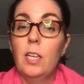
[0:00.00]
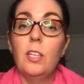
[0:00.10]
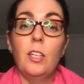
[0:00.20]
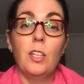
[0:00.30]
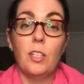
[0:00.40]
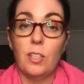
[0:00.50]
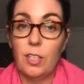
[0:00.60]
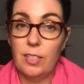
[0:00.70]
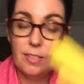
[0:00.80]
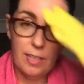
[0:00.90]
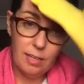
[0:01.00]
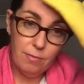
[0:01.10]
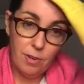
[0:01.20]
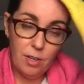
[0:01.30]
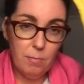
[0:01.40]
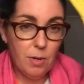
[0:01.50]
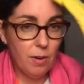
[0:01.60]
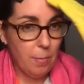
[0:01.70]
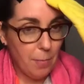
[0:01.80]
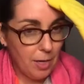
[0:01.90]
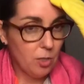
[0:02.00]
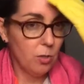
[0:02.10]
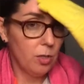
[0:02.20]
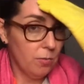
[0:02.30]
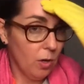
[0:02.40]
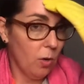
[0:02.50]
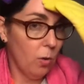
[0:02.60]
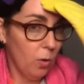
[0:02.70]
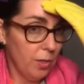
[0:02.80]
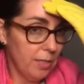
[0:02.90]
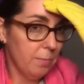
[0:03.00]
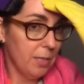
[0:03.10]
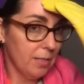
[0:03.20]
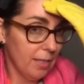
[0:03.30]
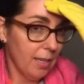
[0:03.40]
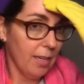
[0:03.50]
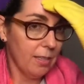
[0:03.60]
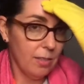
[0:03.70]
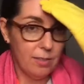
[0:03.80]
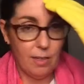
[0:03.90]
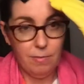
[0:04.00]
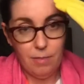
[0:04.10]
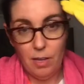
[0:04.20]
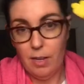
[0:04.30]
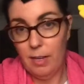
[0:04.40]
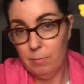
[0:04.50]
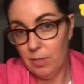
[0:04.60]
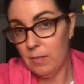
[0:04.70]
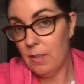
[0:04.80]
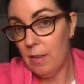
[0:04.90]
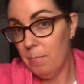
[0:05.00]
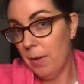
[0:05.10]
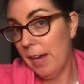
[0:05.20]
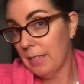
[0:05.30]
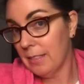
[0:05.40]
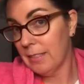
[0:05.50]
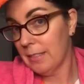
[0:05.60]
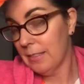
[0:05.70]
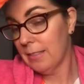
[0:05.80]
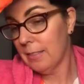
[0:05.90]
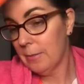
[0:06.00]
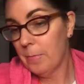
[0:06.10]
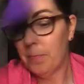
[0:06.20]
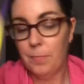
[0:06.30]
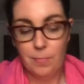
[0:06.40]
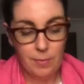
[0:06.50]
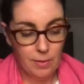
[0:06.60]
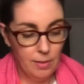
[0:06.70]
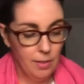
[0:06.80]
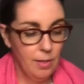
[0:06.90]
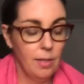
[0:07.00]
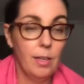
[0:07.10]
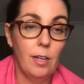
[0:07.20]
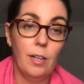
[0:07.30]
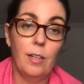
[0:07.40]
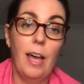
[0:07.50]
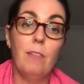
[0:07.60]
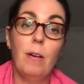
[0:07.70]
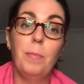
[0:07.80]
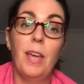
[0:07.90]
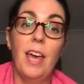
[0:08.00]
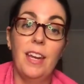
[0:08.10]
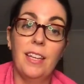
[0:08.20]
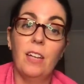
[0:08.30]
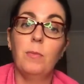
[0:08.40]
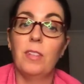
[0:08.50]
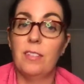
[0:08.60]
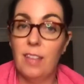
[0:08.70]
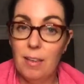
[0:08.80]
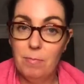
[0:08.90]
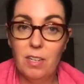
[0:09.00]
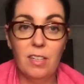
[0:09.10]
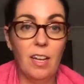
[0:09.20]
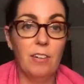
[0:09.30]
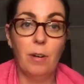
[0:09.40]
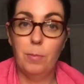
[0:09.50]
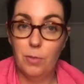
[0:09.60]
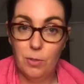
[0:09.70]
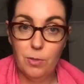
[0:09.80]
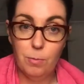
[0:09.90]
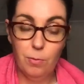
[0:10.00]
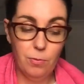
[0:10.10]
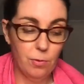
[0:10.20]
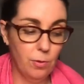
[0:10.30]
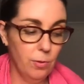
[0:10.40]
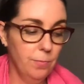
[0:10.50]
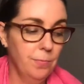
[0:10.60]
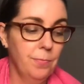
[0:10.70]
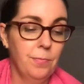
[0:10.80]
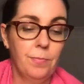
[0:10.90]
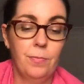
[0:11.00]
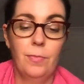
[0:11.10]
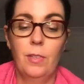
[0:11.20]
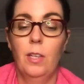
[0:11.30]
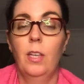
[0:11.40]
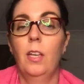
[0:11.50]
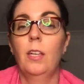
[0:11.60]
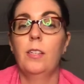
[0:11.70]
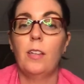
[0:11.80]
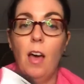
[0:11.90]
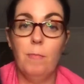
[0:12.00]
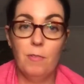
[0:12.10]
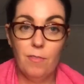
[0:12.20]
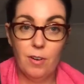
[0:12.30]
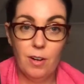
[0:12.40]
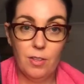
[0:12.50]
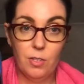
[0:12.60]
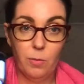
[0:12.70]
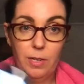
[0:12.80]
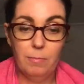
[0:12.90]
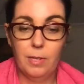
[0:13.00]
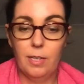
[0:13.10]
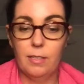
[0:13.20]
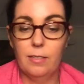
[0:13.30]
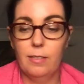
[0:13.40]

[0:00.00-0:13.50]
You're just going to stand in front of the mirror, make sure you've got all these bits again because they fly up because they're bastards. Going to Glad wrap your head again with the same bit of Glad wrap you used before. Timer for another 20 minutes.